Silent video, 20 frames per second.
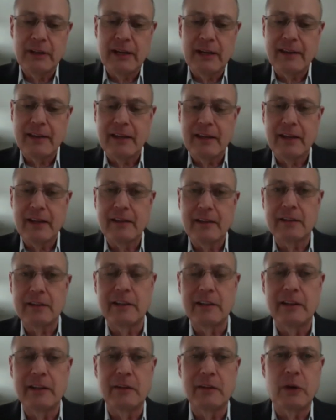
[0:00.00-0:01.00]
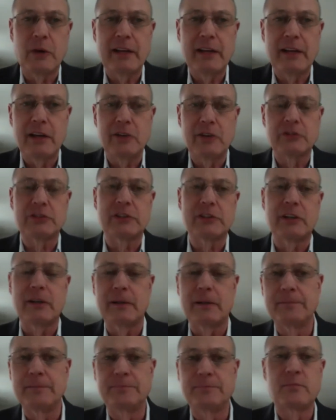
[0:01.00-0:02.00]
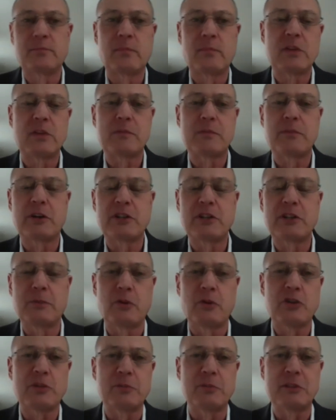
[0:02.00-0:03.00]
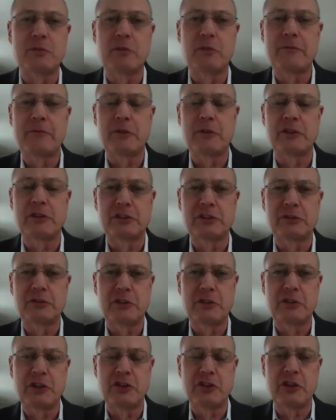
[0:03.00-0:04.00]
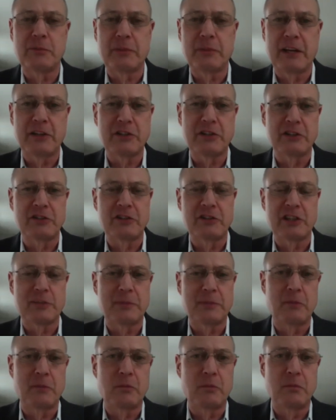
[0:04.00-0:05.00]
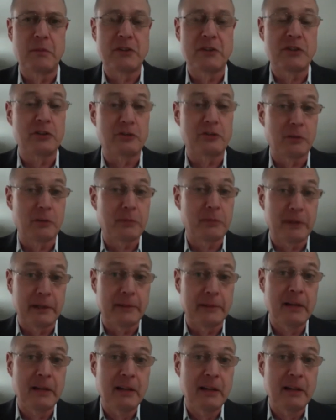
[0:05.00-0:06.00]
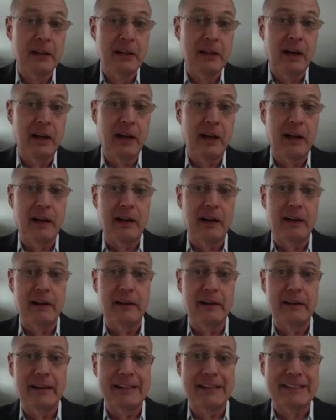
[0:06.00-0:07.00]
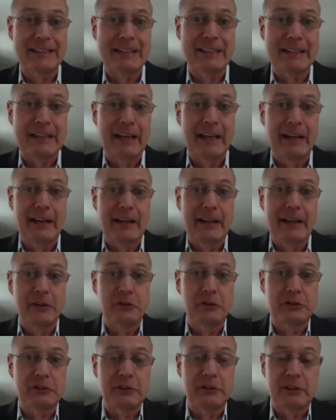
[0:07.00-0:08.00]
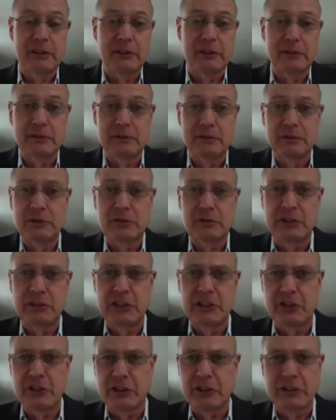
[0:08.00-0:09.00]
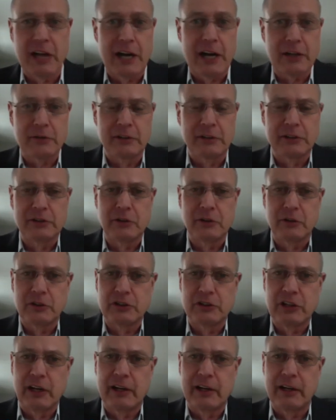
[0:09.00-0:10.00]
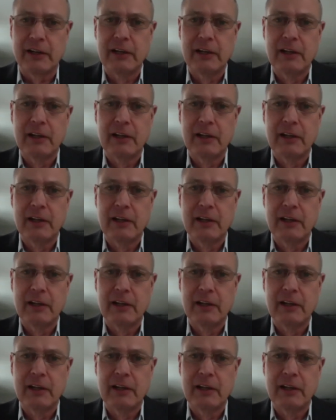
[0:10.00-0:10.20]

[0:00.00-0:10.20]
I think that the White House press spokesman's reference to strategic patience has been misinterpreted as indicating a new strategic doctrine toward China.